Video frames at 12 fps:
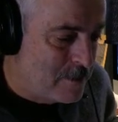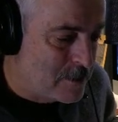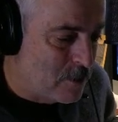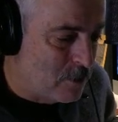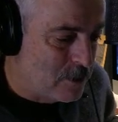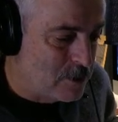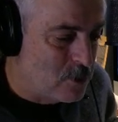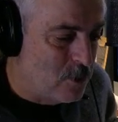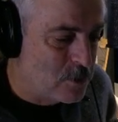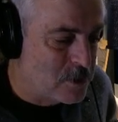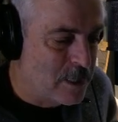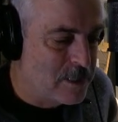So the
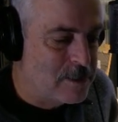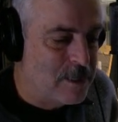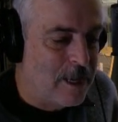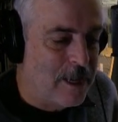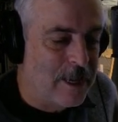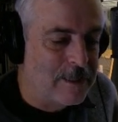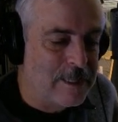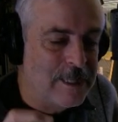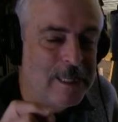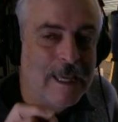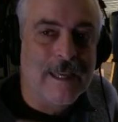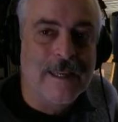206 at
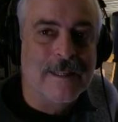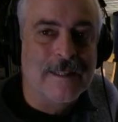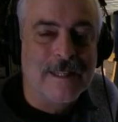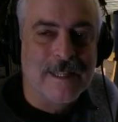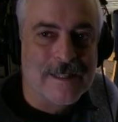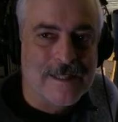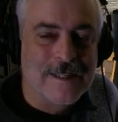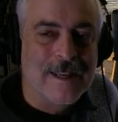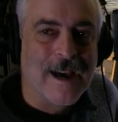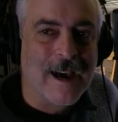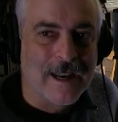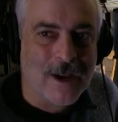the end is
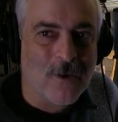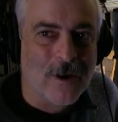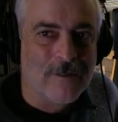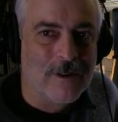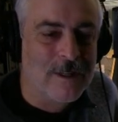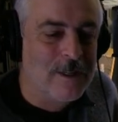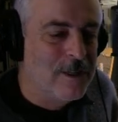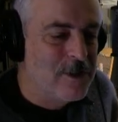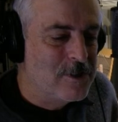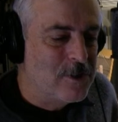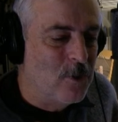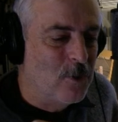not, however.
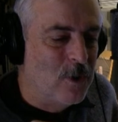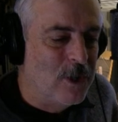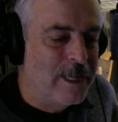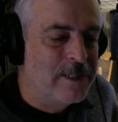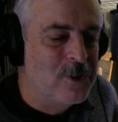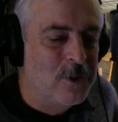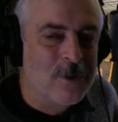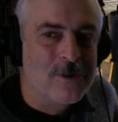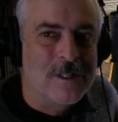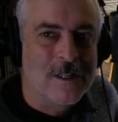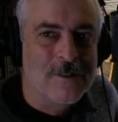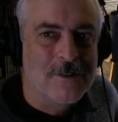So
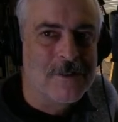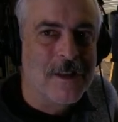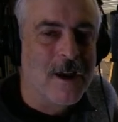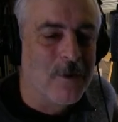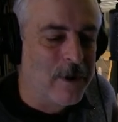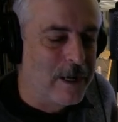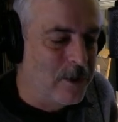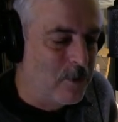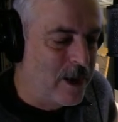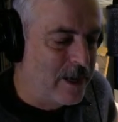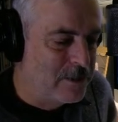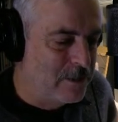lead-206 is not
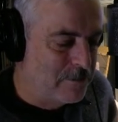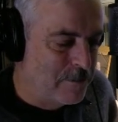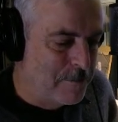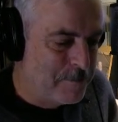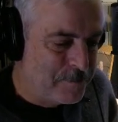radioactive.